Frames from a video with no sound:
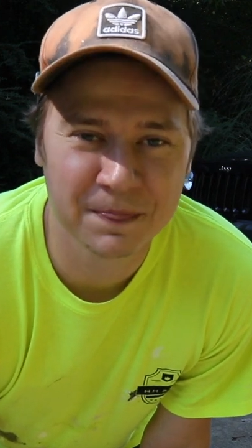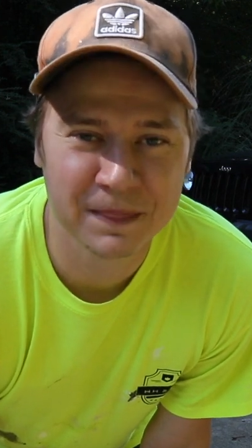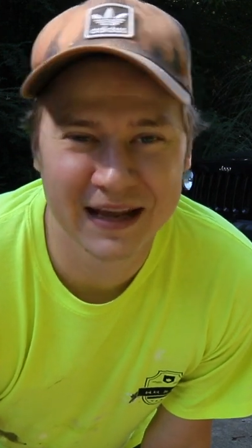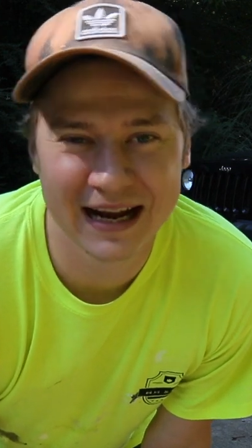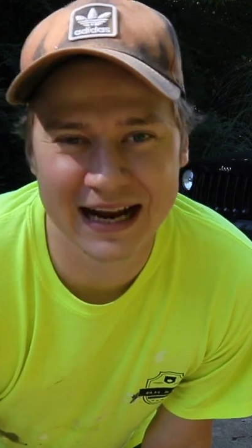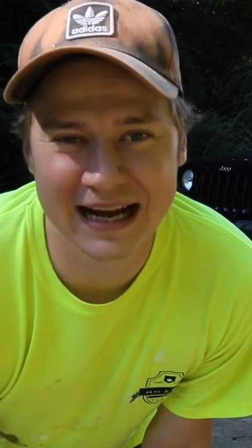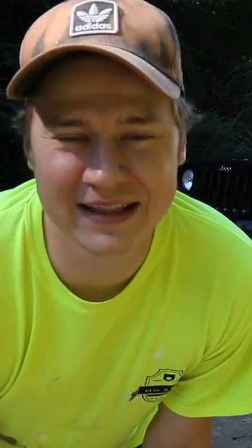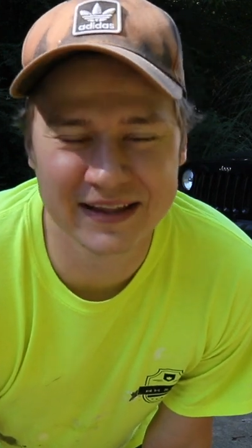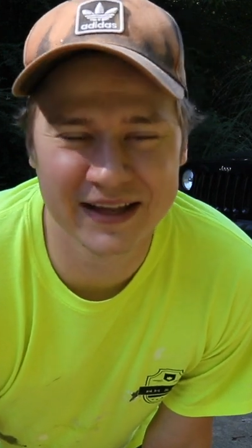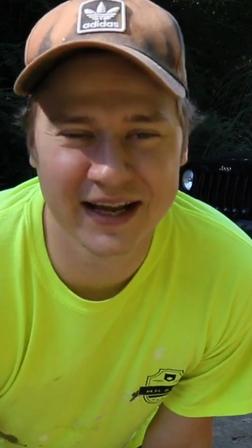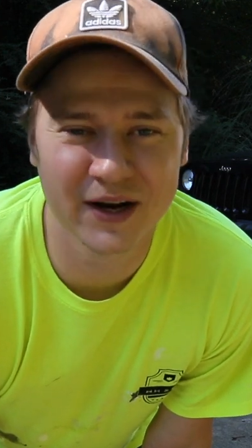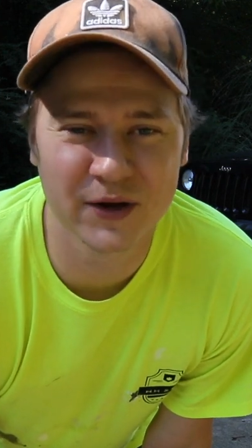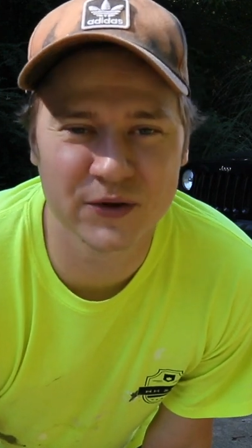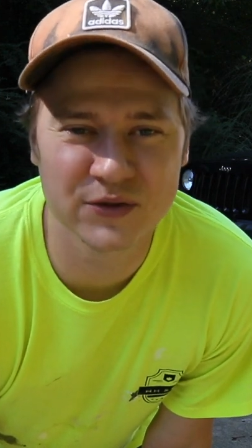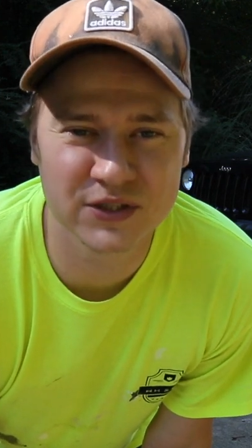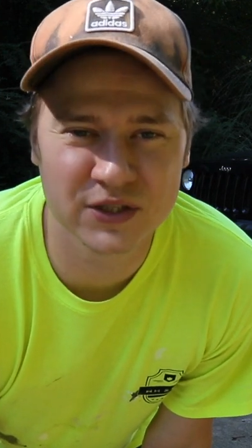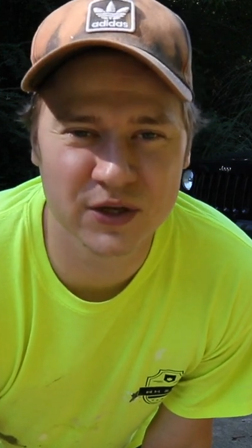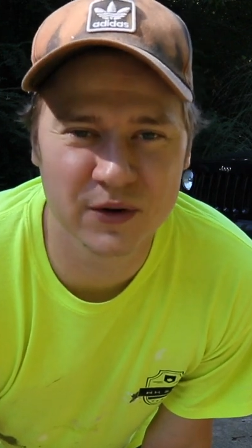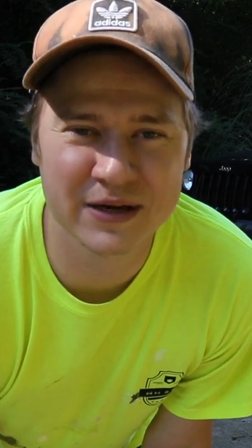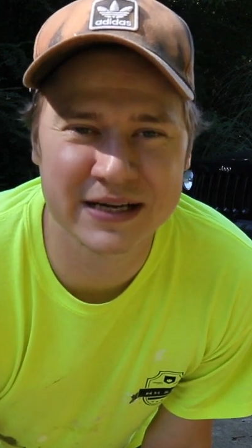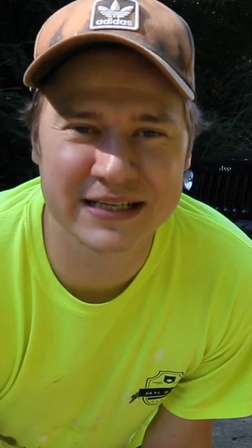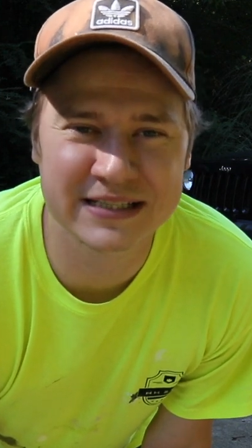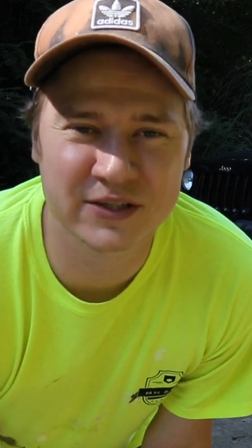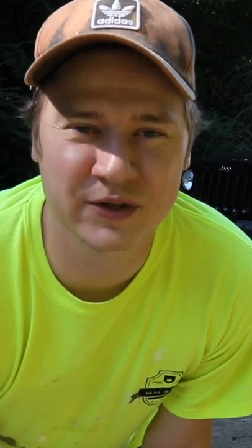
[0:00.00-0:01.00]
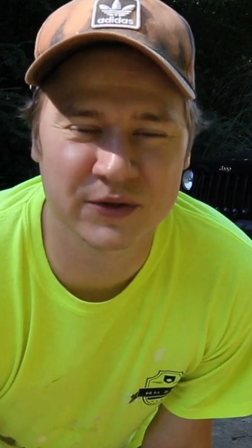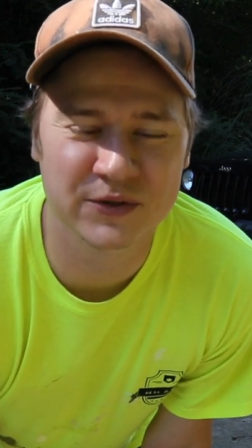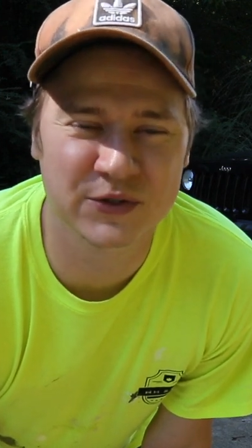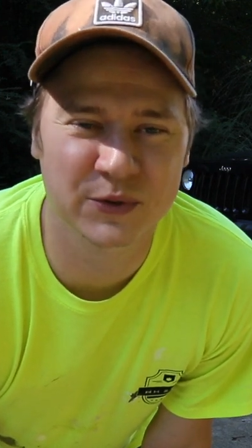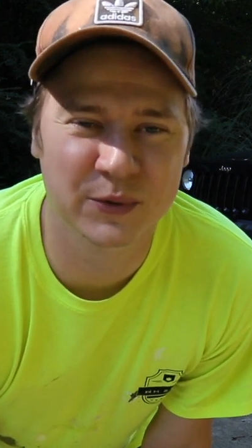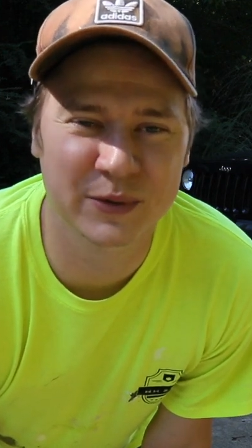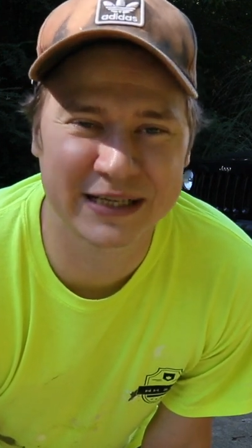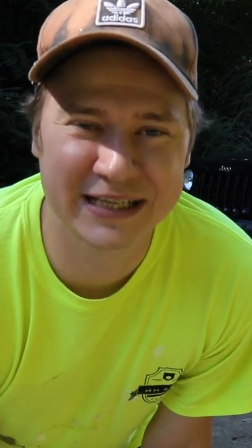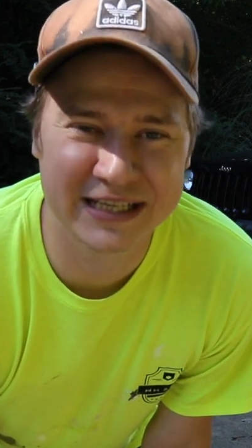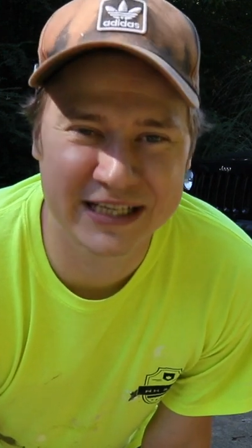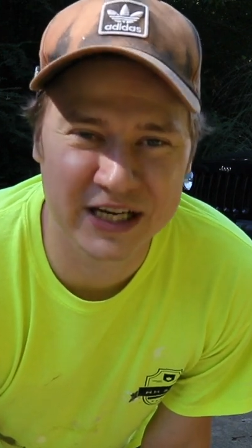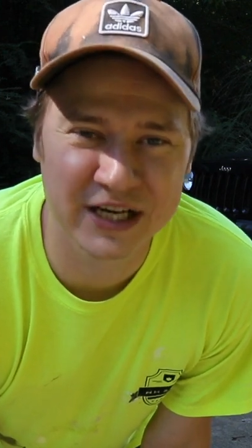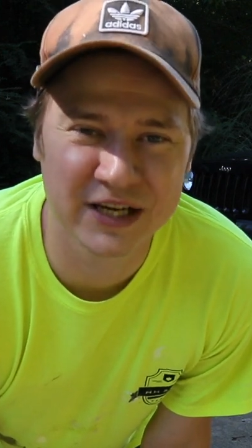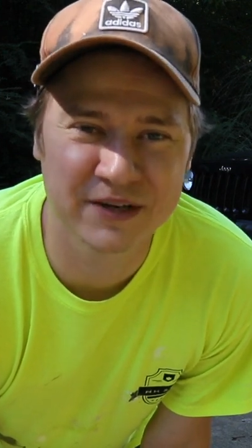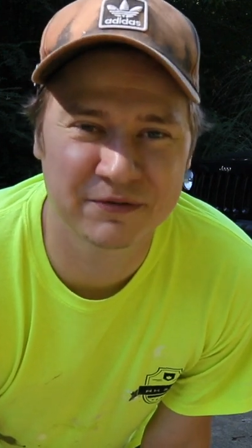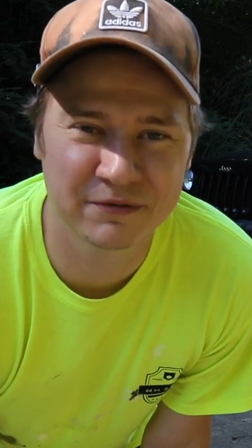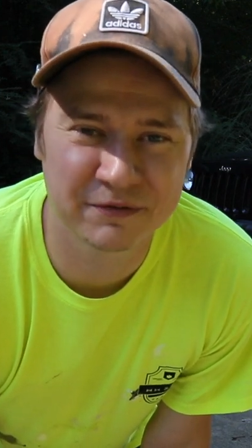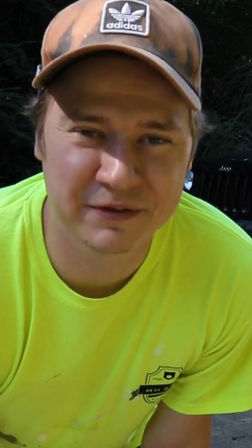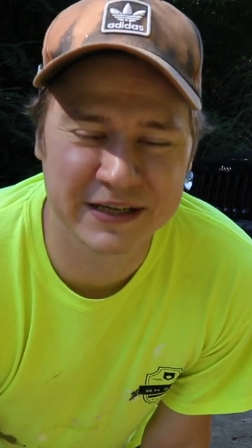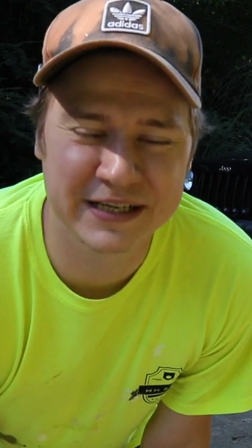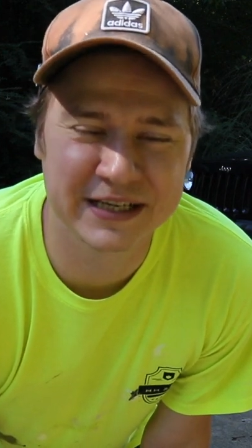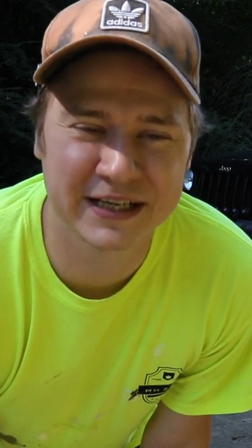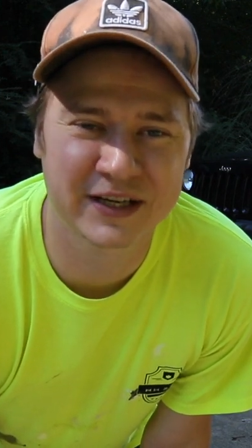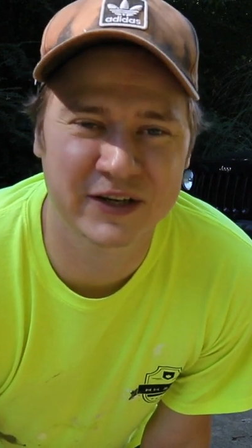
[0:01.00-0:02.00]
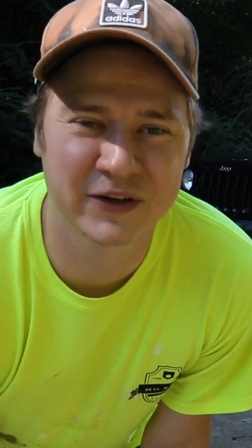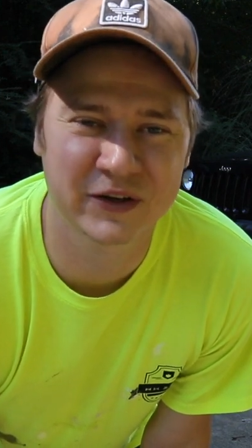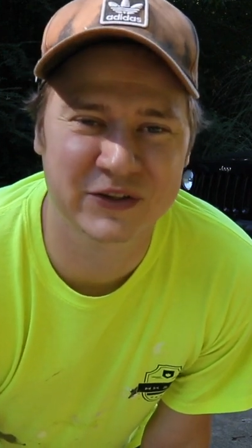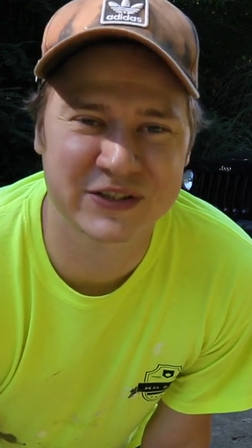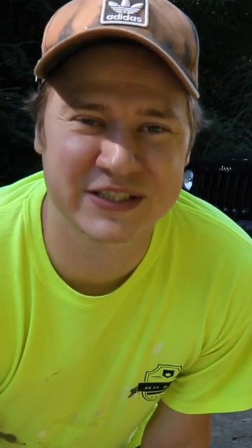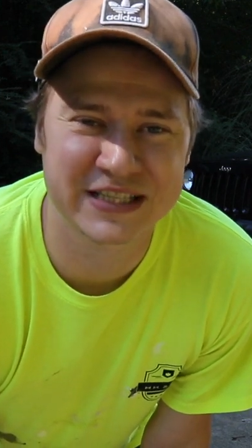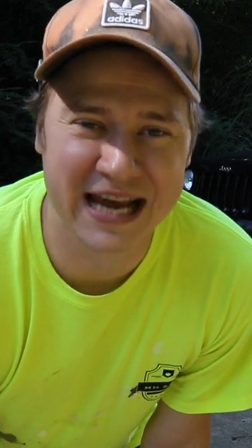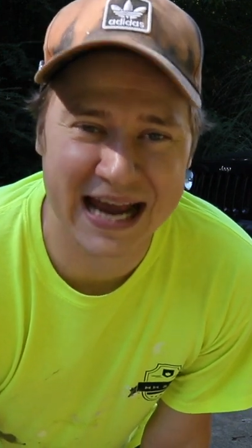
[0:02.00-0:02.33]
And then also, it's also a good vehicle to